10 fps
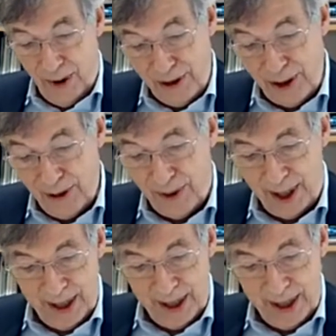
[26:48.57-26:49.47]
First of
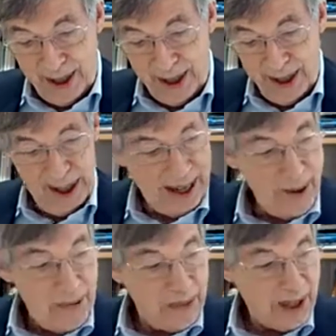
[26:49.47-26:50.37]
all,
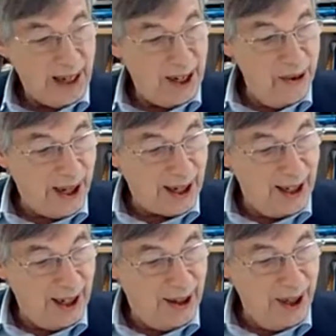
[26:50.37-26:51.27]
Andrew, I
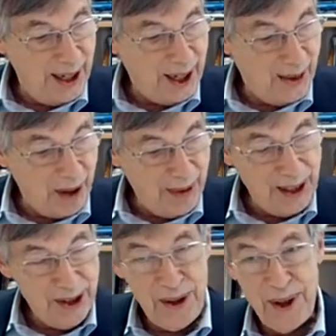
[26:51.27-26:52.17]
can only
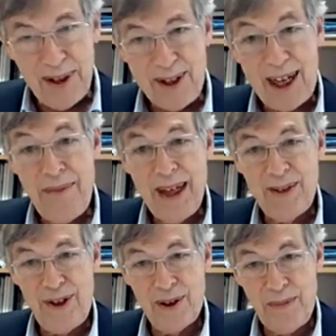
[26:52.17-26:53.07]
compliment you on the
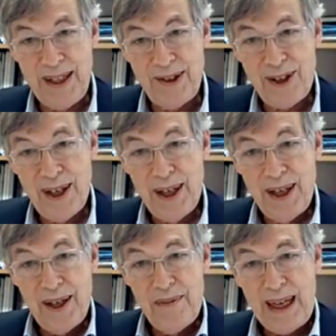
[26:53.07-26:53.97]
timing of your piece,
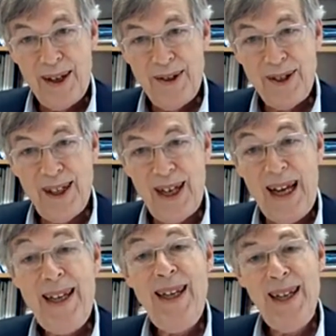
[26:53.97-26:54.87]
because
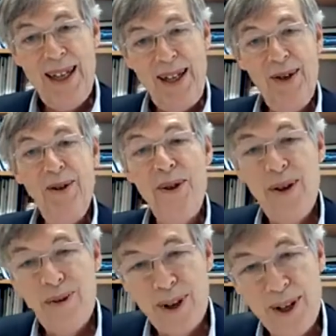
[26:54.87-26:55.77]
any EU
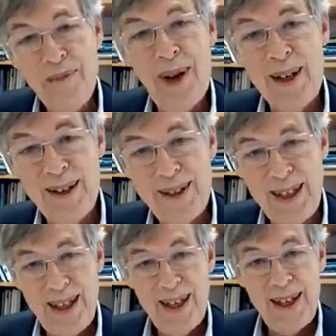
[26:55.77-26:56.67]
foreign
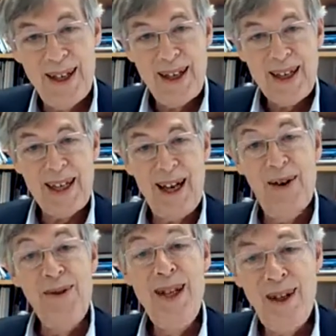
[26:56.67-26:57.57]
policy can
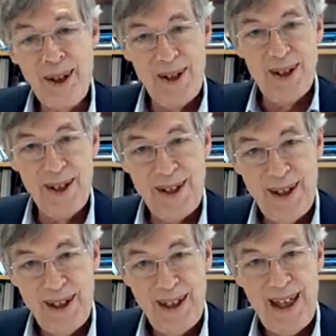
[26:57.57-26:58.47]
only look
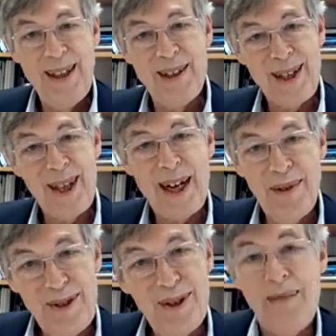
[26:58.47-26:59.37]
good in the time
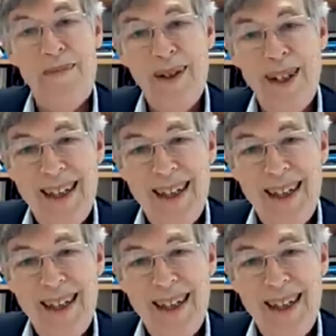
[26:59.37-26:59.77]
of Trump.